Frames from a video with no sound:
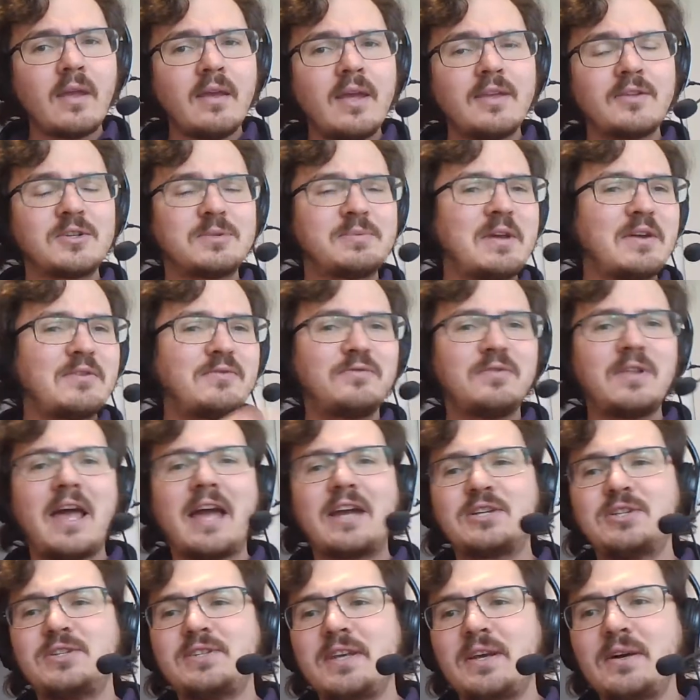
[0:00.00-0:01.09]
And there's been a
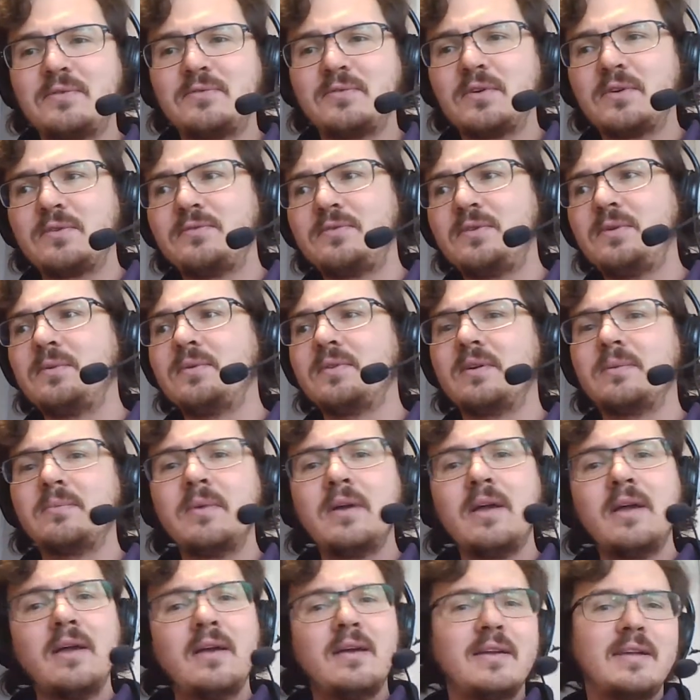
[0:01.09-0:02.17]
flash sale for a few of them.
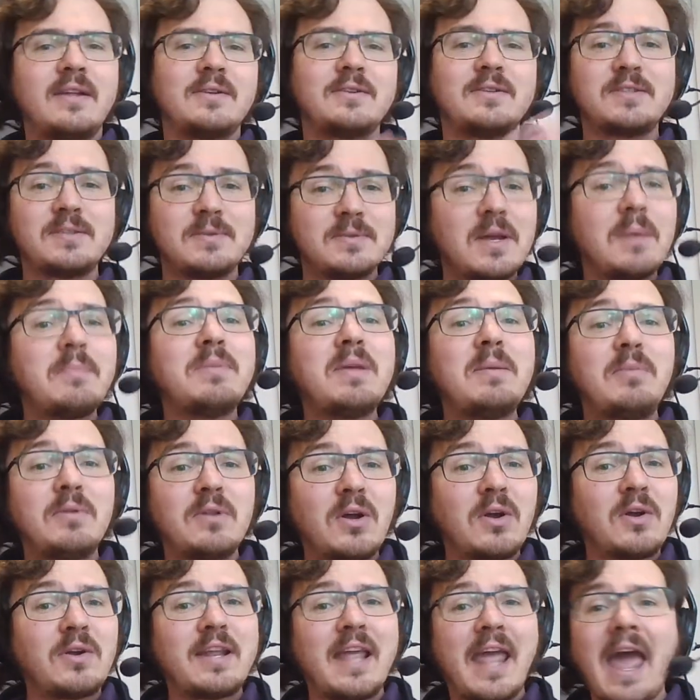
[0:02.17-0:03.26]
You know, some people
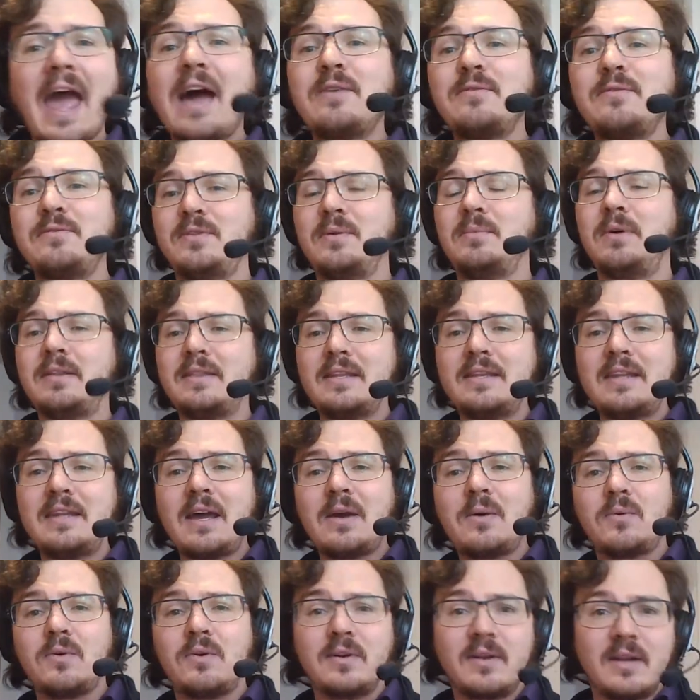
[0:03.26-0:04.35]
already have them on the
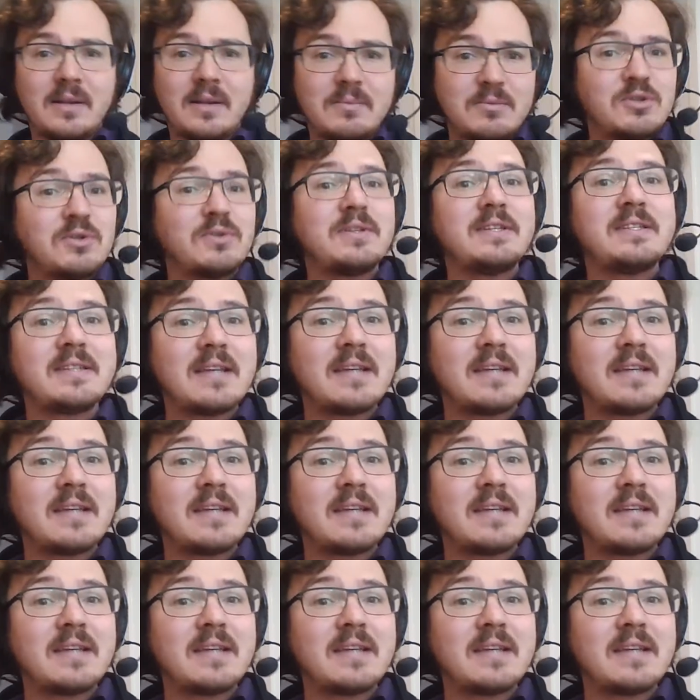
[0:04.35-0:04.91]
network, and I'm sure these